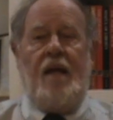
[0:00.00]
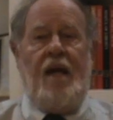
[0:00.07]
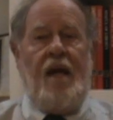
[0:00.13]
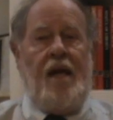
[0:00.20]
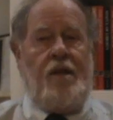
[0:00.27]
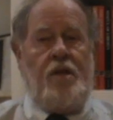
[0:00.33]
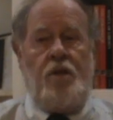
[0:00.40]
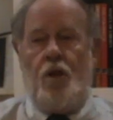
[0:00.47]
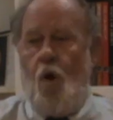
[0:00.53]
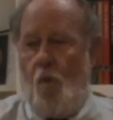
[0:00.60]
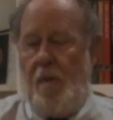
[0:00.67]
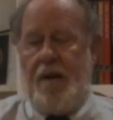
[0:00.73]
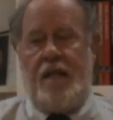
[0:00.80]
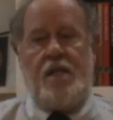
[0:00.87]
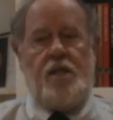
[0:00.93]
And
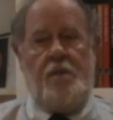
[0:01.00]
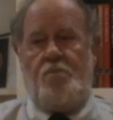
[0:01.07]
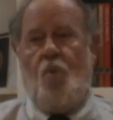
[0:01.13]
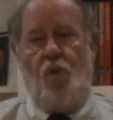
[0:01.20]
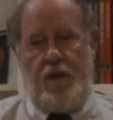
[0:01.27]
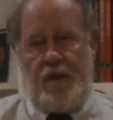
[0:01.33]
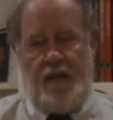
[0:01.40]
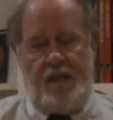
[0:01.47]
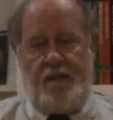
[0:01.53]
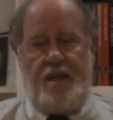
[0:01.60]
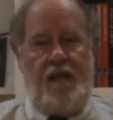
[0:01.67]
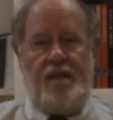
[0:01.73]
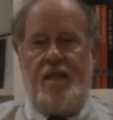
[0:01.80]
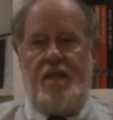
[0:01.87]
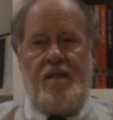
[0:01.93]
nobody supported his
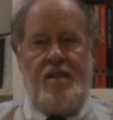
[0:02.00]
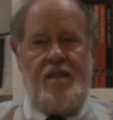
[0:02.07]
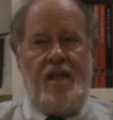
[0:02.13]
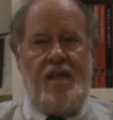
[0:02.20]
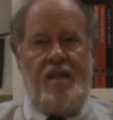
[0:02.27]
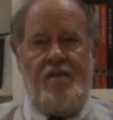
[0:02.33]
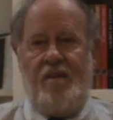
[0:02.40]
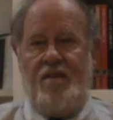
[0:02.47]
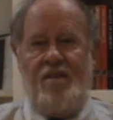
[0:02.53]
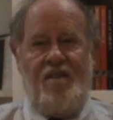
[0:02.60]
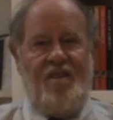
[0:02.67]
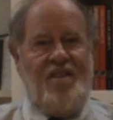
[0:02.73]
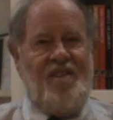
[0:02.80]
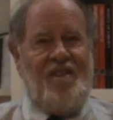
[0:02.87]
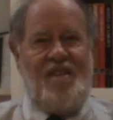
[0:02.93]
ideas.
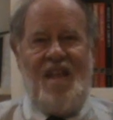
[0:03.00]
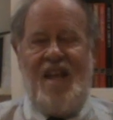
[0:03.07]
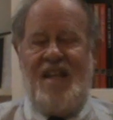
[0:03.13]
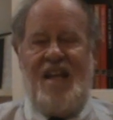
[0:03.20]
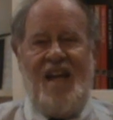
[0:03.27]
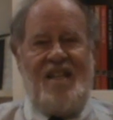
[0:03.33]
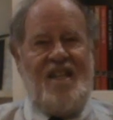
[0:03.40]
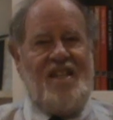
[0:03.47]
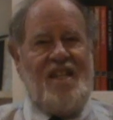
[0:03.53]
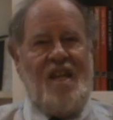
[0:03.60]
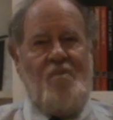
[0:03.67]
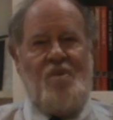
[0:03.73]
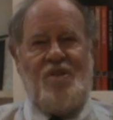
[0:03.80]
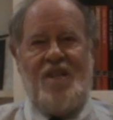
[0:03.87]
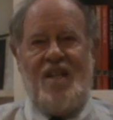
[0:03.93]
Any idea that
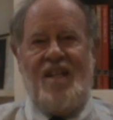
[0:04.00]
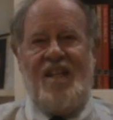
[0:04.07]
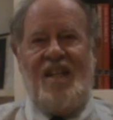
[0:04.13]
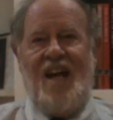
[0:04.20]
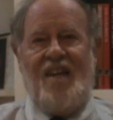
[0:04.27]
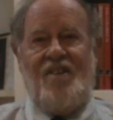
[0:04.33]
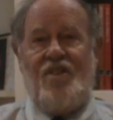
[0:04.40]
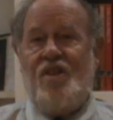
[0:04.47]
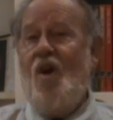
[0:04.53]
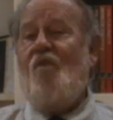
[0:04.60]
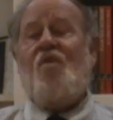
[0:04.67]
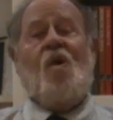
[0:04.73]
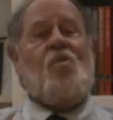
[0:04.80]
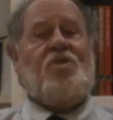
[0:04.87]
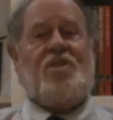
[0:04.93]
he presented, he got no
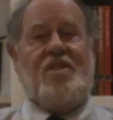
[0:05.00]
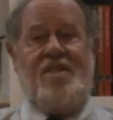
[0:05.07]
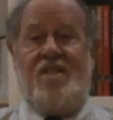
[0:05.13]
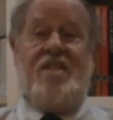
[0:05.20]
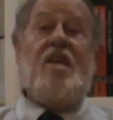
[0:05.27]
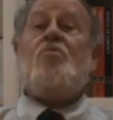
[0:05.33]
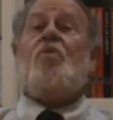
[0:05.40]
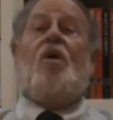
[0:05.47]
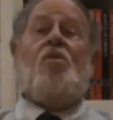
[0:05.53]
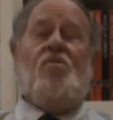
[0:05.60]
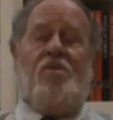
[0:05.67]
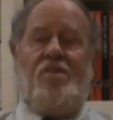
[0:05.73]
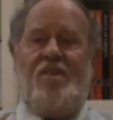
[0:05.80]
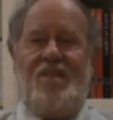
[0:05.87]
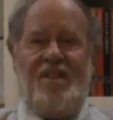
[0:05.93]
votes, 0.
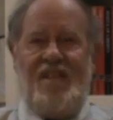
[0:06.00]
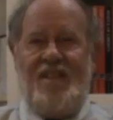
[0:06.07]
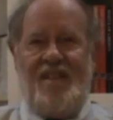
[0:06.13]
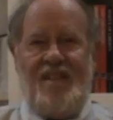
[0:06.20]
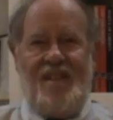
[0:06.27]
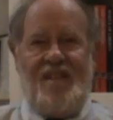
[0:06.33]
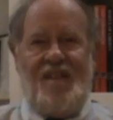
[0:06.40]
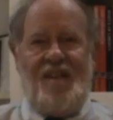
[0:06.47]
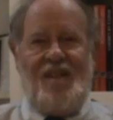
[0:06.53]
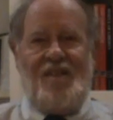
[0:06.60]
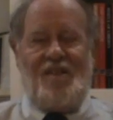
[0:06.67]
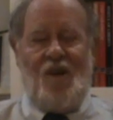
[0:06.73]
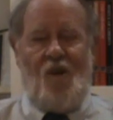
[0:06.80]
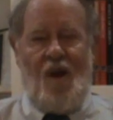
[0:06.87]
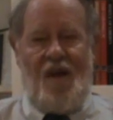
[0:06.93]

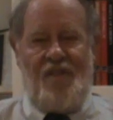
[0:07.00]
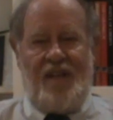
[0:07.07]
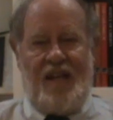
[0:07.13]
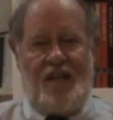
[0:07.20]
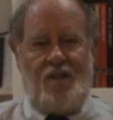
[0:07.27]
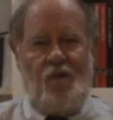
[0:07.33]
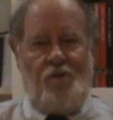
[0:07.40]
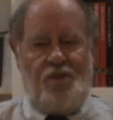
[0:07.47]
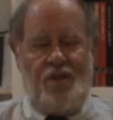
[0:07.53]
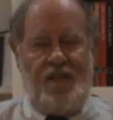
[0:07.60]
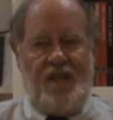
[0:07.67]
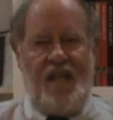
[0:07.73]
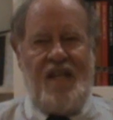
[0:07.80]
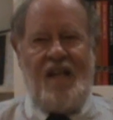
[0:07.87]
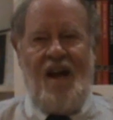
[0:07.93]
So I think I told you
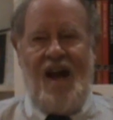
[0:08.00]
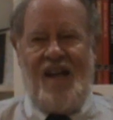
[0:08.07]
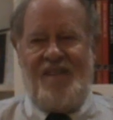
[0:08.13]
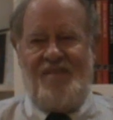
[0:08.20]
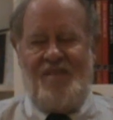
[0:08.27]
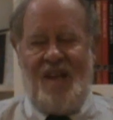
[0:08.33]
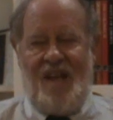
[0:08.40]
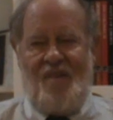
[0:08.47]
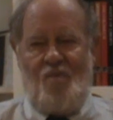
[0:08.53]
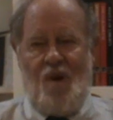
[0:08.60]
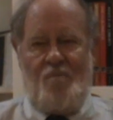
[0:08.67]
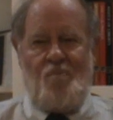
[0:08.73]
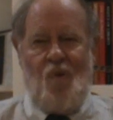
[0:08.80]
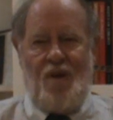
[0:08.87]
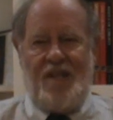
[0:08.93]
that at
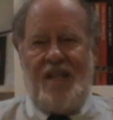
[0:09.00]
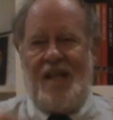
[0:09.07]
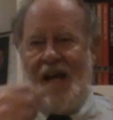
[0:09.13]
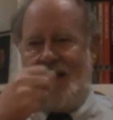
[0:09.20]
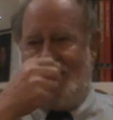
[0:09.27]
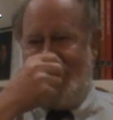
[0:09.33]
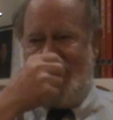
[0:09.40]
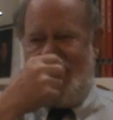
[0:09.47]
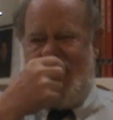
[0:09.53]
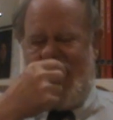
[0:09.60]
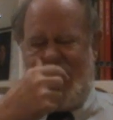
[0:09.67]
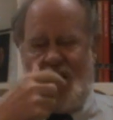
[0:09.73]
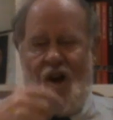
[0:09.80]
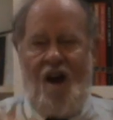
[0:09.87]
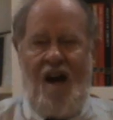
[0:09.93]
one point he got
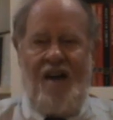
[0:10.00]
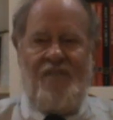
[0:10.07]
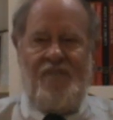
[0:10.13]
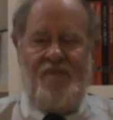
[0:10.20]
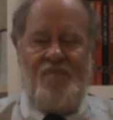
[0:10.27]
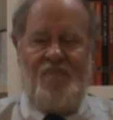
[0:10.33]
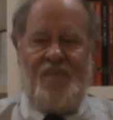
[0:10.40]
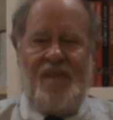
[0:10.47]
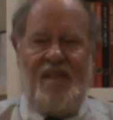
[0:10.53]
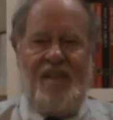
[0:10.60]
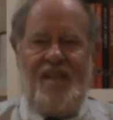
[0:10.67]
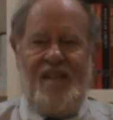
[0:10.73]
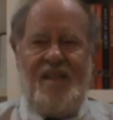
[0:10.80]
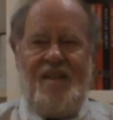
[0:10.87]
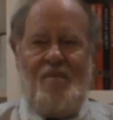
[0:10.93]
ticked off
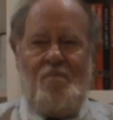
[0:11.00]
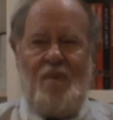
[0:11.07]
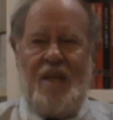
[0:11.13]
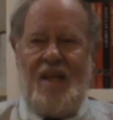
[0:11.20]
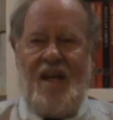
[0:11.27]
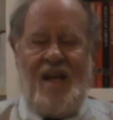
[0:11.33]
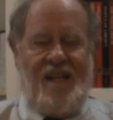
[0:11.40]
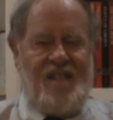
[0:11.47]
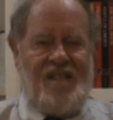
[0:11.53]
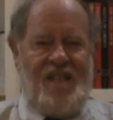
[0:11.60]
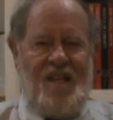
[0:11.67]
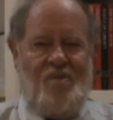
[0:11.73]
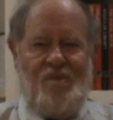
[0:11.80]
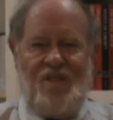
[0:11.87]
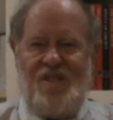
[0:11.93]
because
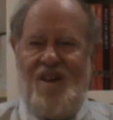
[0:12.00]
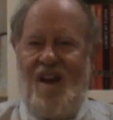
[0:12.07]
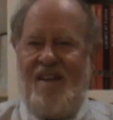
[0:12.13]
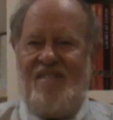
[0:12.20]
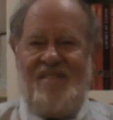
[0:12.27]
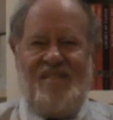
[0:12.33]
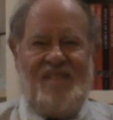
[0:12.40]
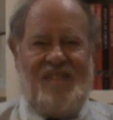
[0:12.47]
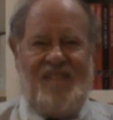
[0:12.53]
he was not